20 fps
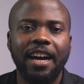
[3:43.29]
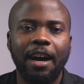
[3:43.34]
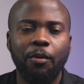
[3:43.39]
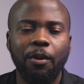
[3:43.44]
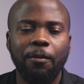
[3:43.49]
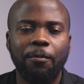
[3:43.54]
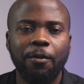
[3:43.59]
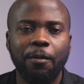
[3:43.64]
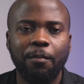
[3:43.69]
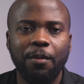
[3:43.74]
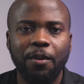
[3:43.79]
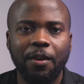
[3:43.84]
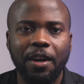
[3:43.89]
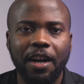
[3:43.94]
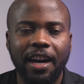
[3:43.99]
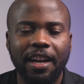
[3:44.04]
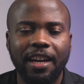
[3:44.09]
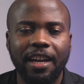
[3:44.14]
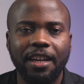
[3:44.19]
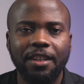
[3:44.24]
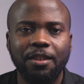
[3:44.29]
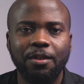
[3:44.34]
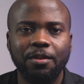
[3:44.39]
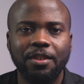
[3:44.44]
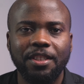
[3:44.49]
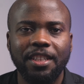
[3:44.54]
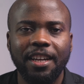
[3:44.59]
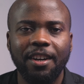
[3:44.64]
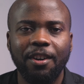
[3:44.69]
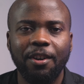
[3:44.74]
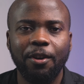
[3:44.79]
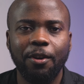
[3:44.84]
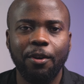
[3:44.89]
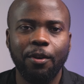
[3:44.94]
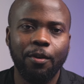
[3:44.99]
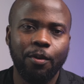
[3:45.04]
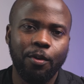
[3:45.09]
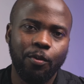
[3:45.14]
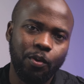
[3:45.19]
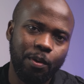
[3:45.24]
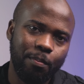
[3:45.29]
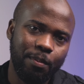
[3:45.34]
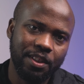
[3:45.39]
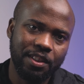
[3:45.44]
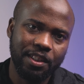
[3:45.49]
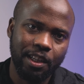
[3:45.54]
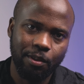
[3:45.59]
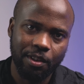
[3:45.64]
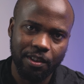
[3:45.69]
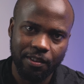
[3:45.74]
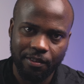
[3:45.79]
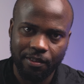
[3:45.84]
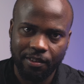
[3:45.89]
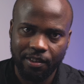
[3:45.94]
away from Uganda to say, oh, we missed out,